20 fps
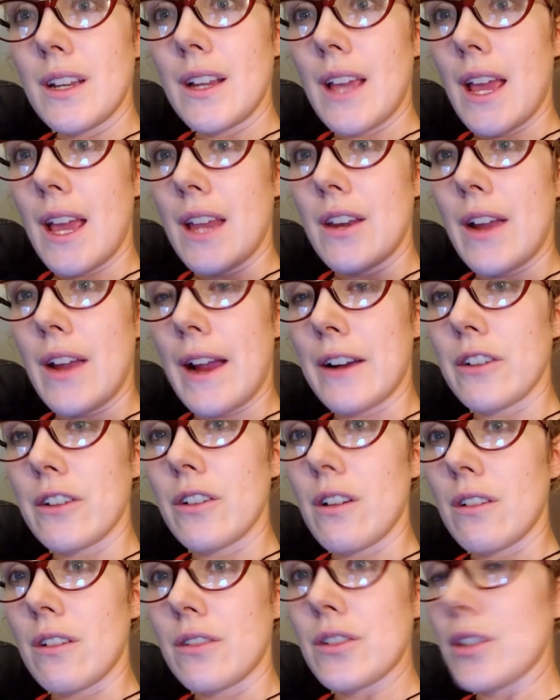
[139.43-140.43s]
and
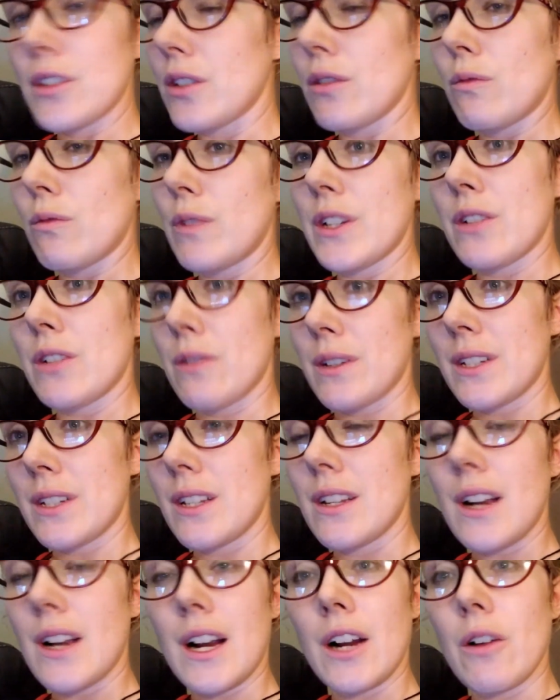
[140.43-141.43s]
agricultural
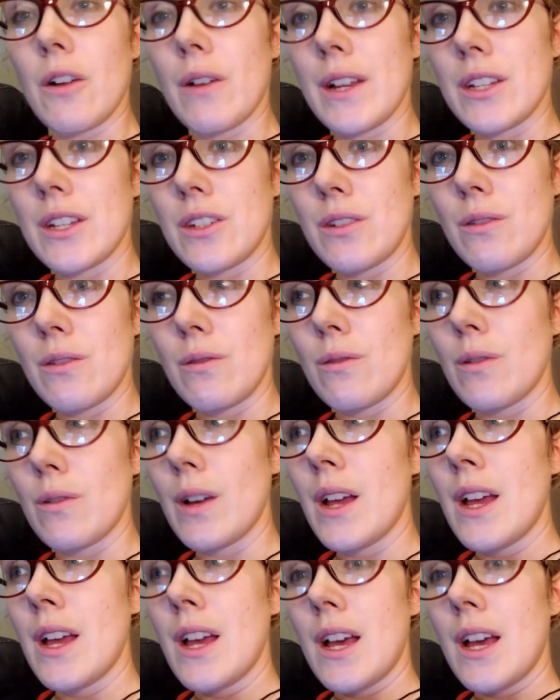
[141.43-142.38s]
resources are going to